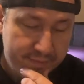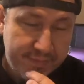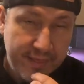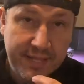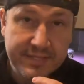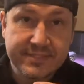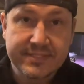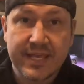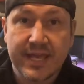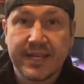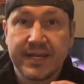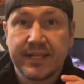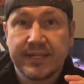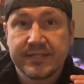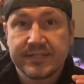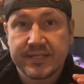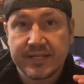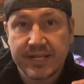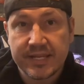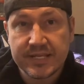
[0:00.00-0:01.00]
That said,
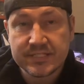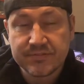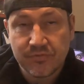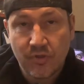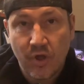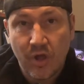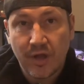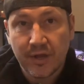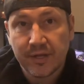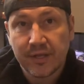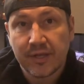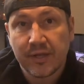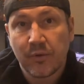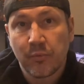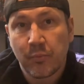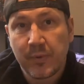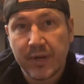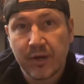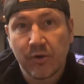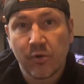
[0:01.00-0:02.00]
today's vlog,
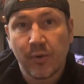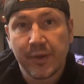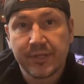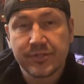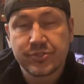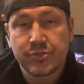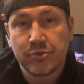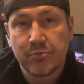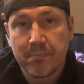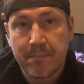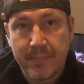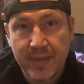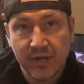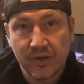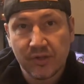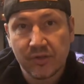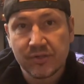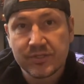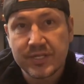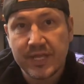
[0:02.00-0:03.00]
we are going to
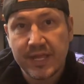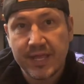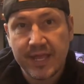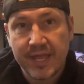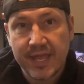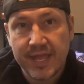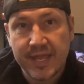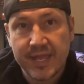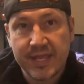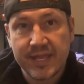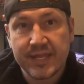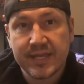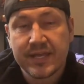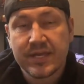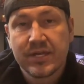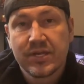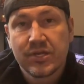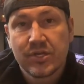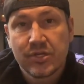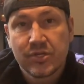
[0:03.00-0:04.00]
build a
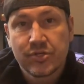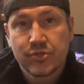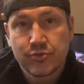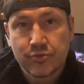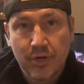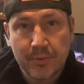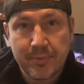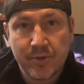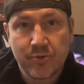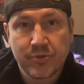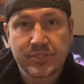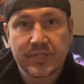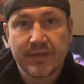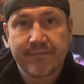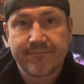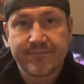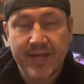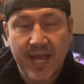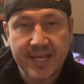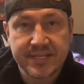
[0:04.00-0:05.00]
tribute
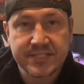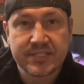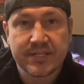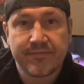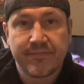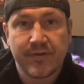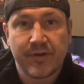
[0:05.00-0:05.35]
Fast and